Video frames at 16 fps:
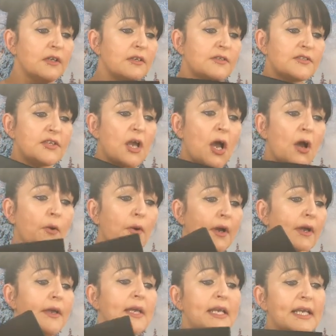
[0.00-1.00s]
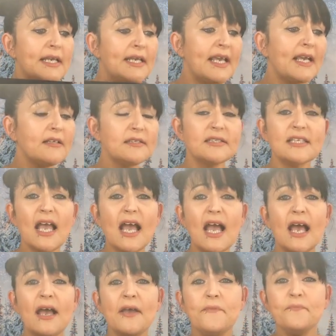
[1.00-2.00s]
So
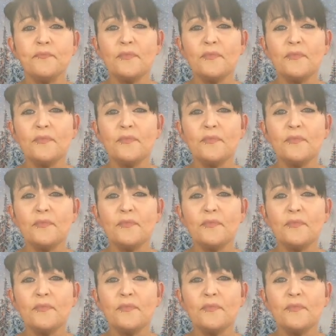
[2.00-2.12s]
Killstar,